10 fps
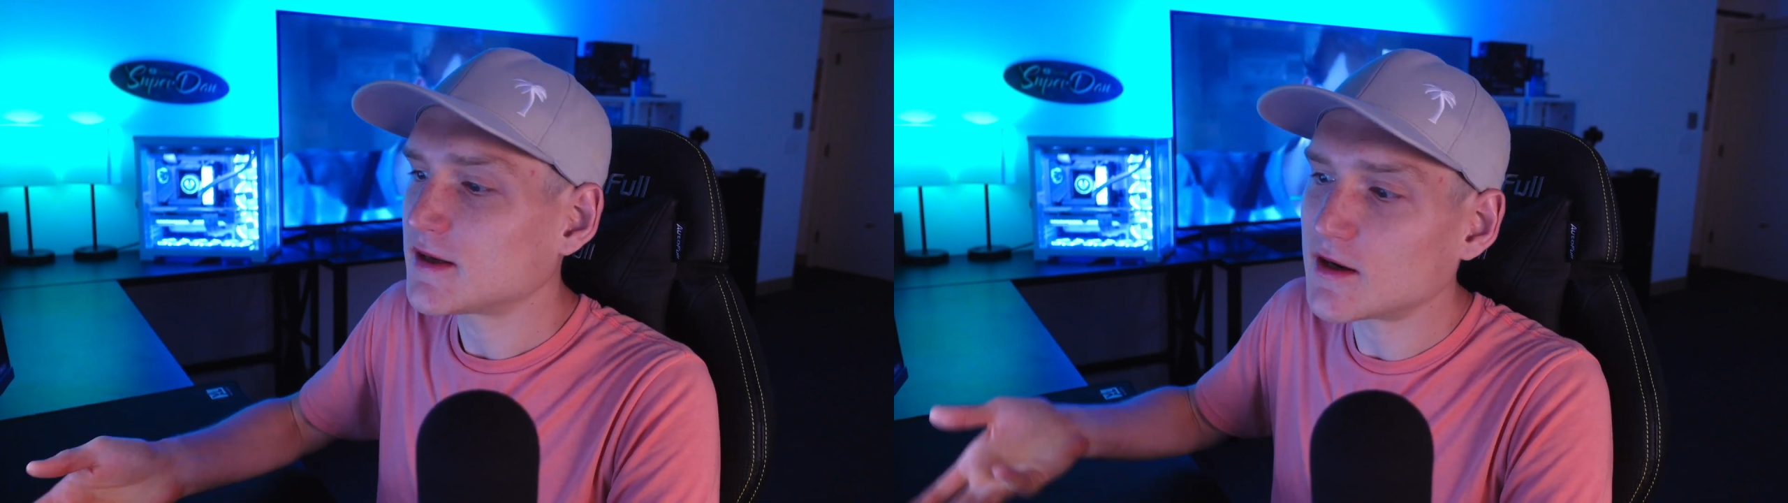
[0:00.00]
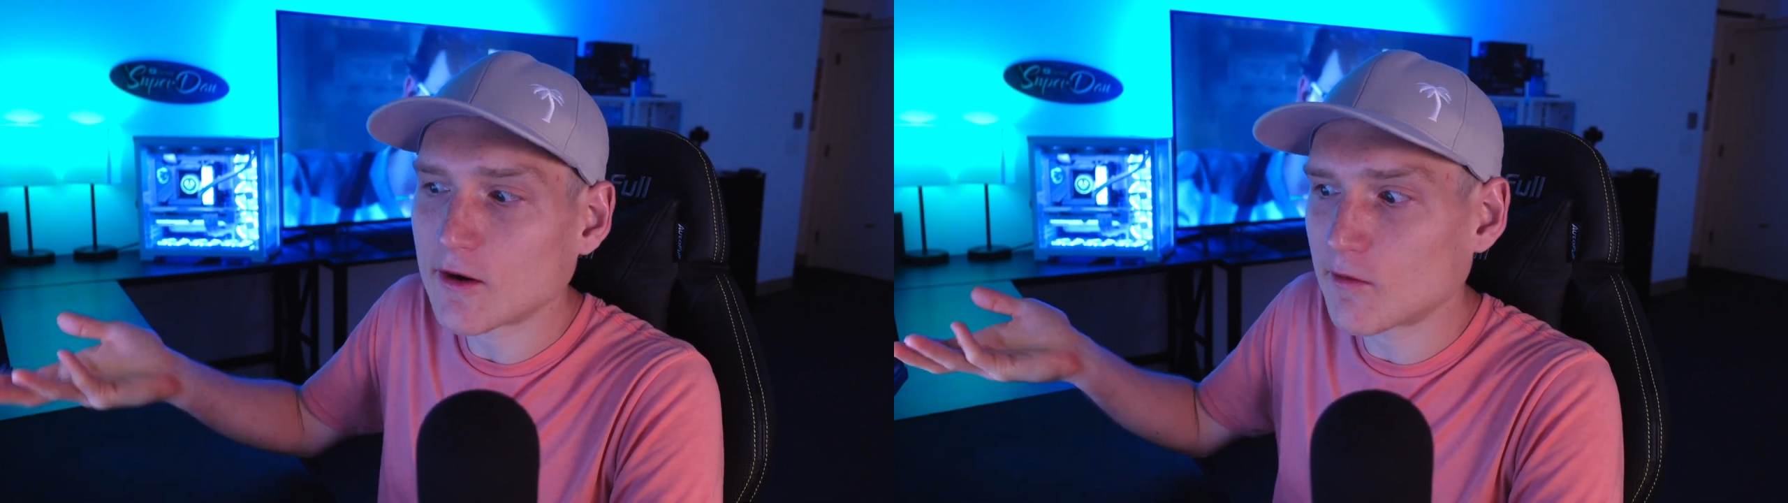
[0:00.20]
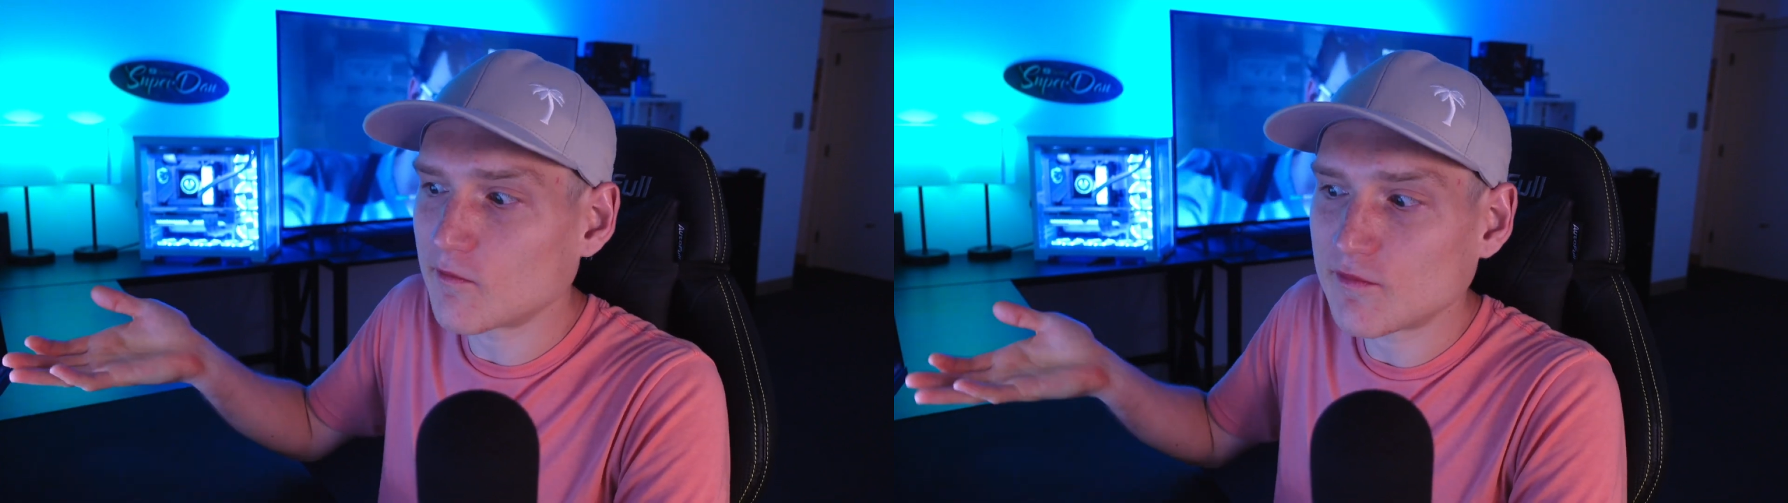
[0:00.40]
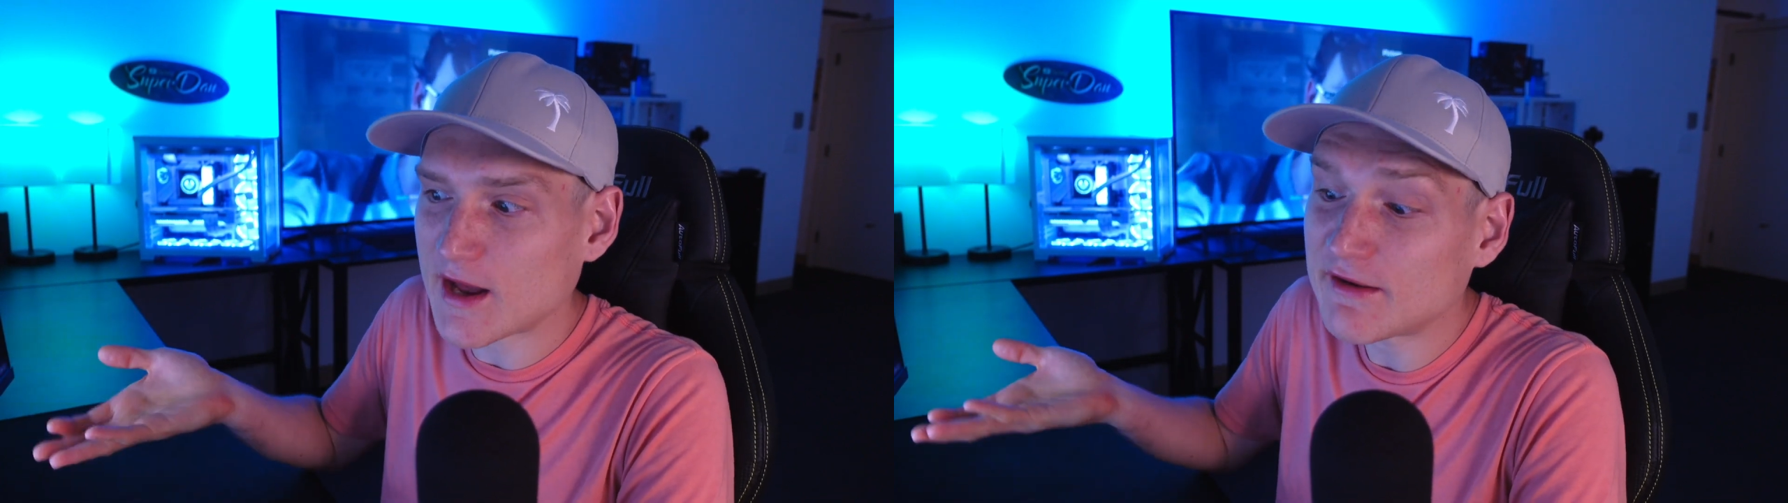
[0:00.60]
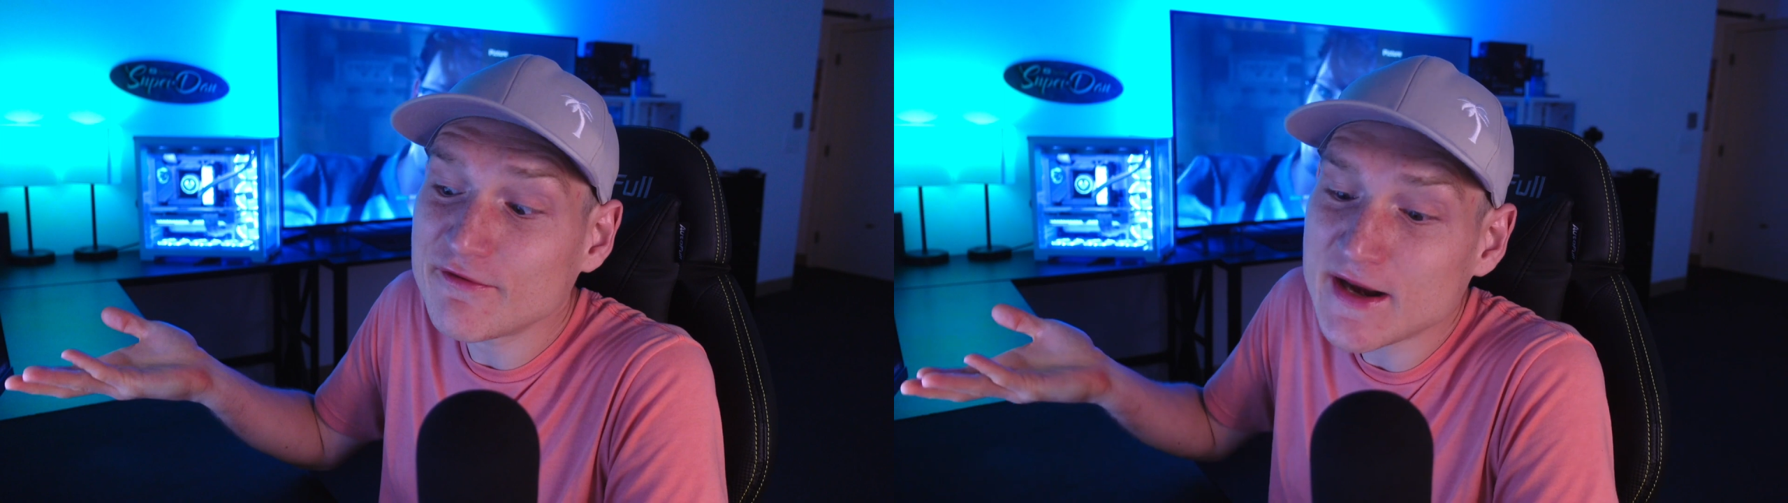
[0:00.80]
You know,
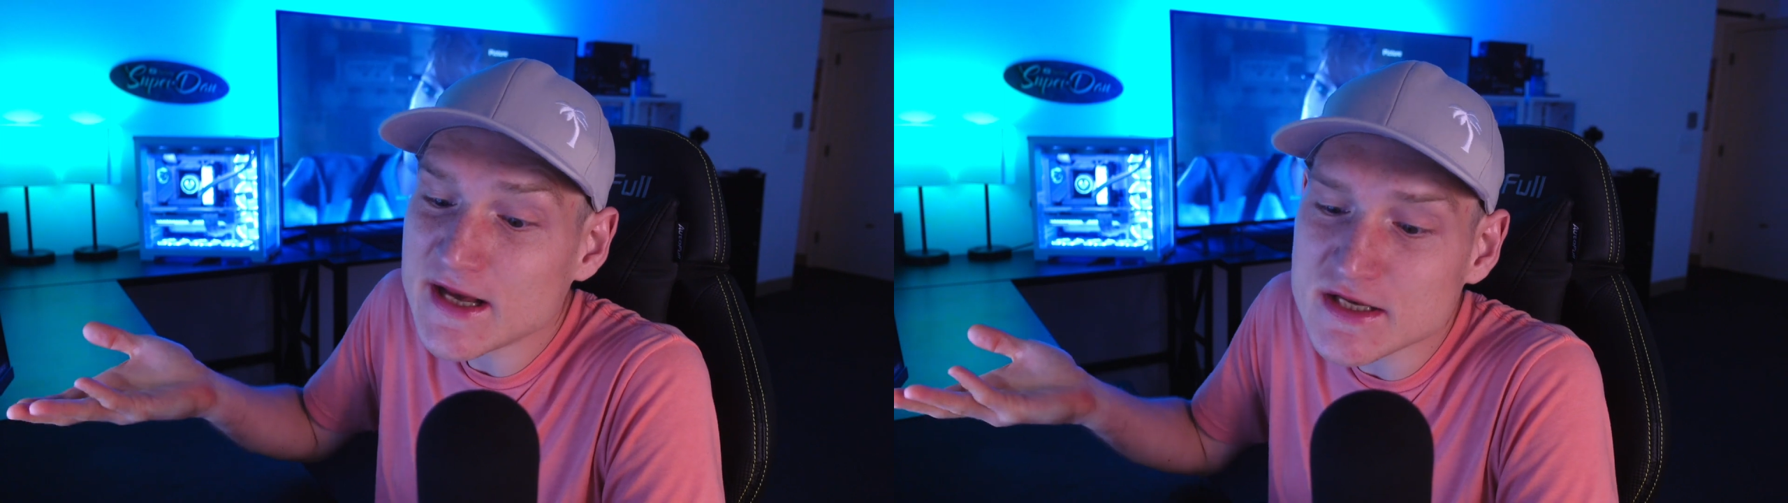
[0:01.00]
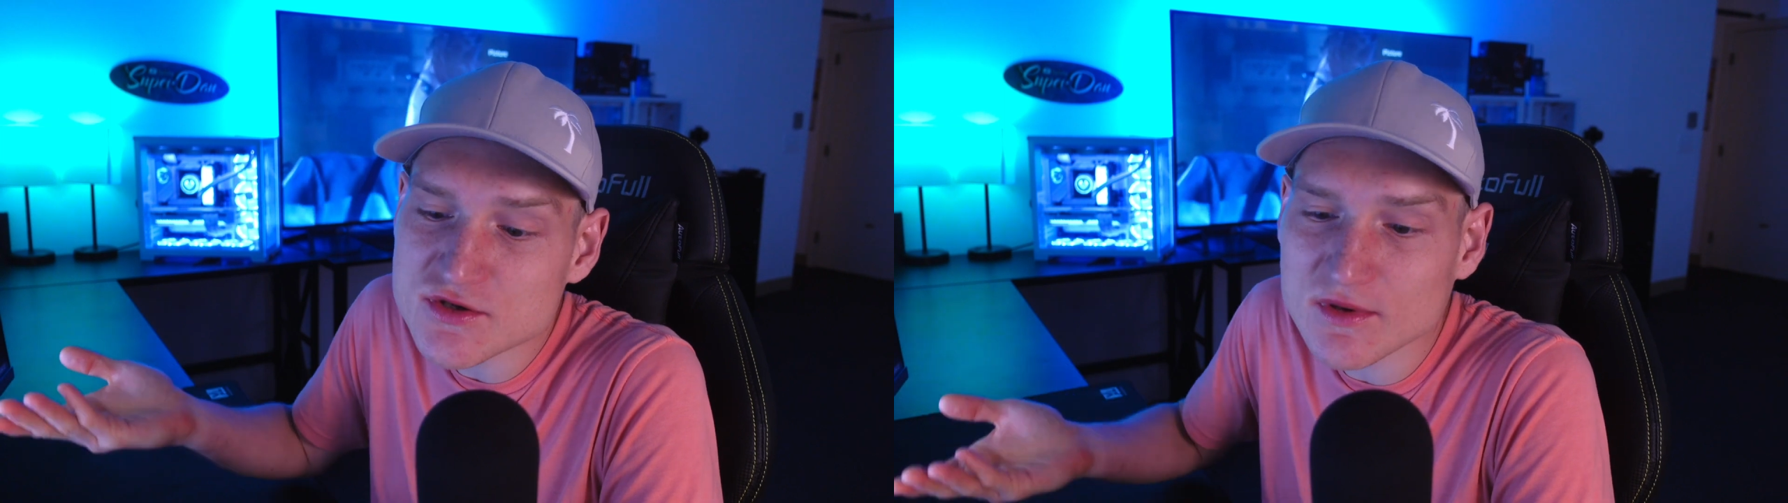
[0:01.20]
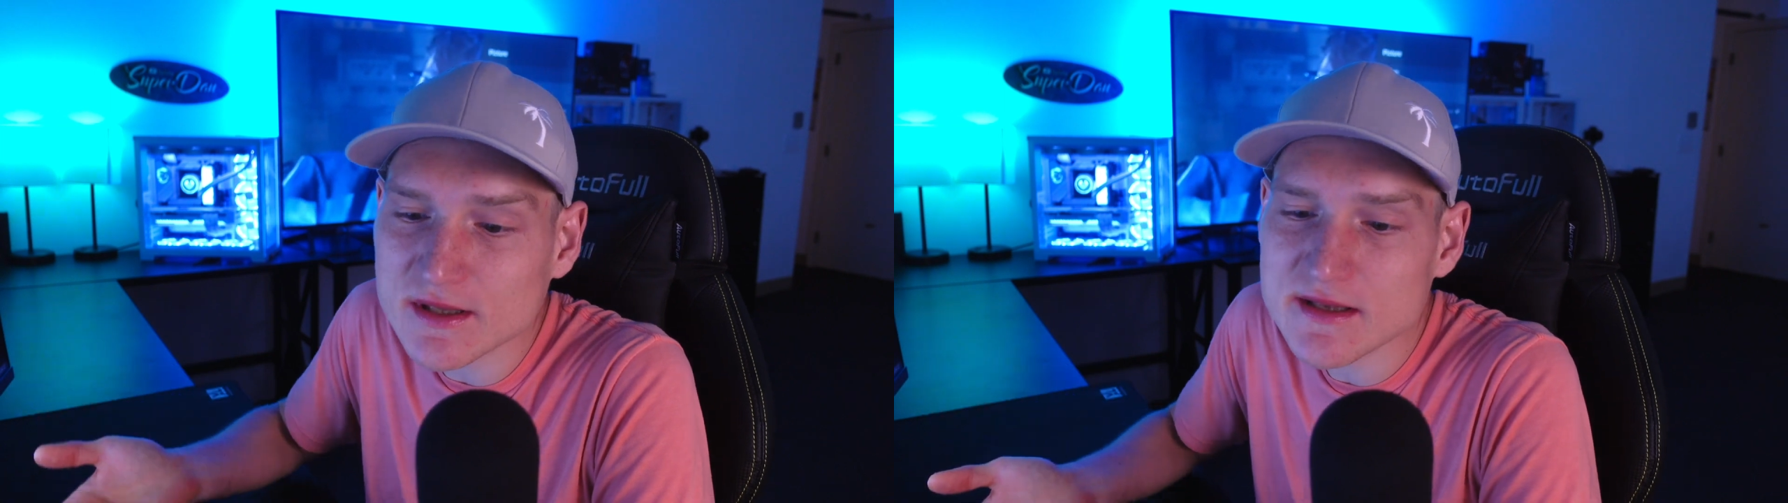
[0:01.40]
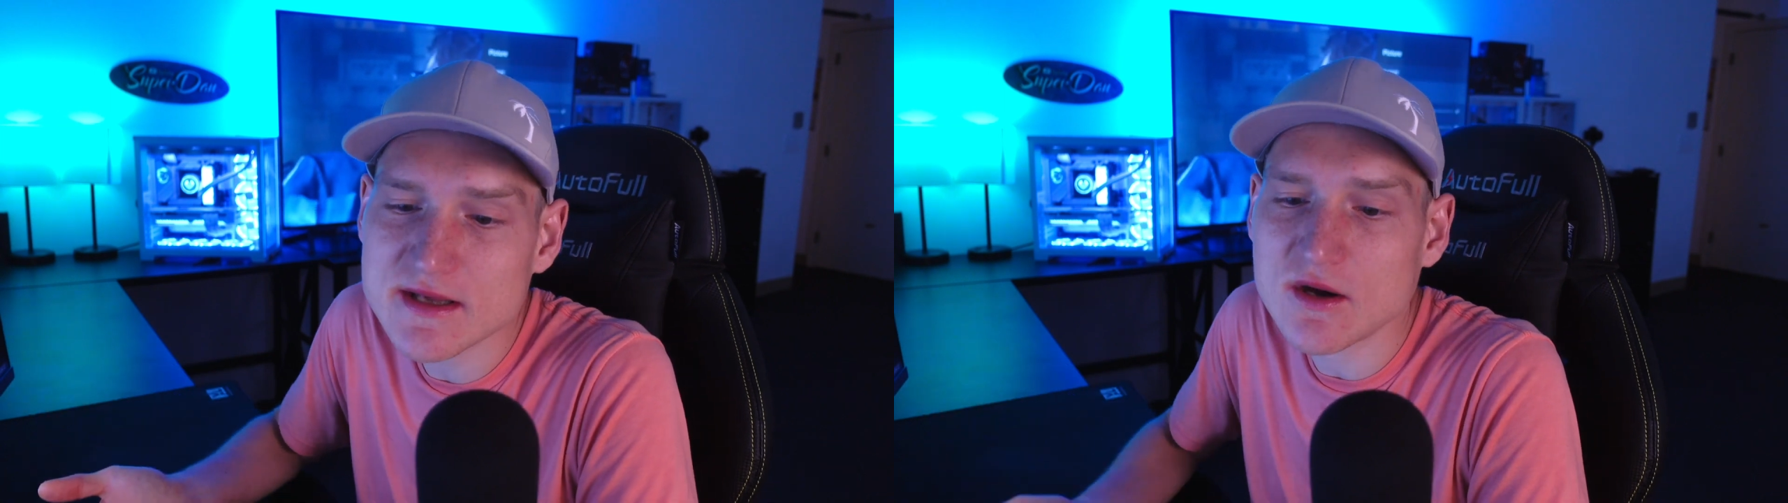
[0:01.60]
Nvidia is really